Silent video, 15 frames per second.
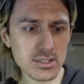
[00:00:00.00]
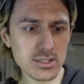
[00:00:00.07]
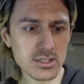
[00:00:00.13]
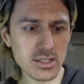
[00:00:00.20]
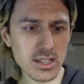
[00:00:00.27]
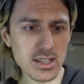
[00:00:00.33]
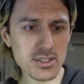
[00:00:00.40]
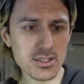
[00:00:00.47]

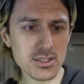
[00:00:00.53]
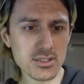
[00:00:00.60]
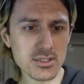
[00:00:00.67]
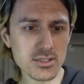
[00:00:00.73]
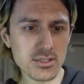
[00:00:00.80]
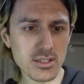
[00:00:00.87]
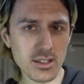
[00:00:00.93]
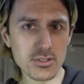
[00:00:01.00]
Yes,
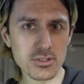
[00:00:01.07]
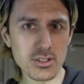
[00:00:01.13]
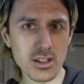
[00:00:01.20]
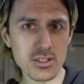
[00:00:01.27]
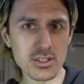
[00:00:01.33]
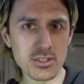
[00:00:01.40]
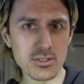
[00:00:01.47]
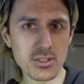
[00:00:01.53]
I
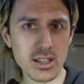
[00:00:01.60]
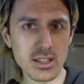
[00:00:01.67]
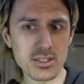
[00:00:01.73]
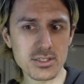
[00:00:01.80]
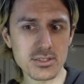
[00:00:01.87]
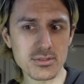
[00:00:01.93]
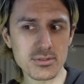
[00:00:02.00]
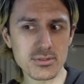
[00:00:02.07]
should do that.
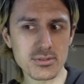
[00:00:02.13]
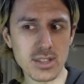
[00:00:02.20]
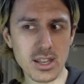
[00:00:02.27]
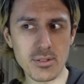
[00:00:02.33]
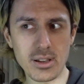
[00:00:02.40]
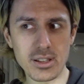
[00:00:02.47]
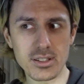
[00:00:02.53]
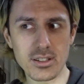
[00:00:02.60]

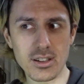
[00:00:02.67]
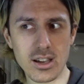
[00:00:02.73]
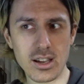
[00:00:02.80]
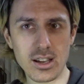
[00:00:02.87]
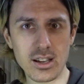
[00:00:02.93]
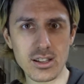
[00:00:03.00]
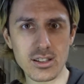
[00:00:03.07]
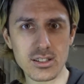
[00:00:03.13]
Anyway,
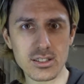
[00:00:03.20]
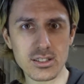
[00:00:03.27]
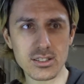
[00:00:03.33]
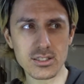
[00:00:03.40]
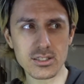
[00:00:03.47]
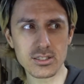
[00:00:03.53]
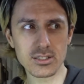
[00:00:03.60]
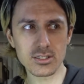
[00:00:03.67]

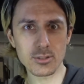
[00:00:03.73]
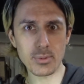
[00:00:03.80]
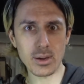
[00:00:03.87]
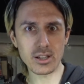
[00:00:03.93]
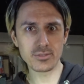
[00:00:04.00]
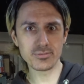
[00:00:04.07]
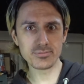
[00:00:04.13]
goodbye.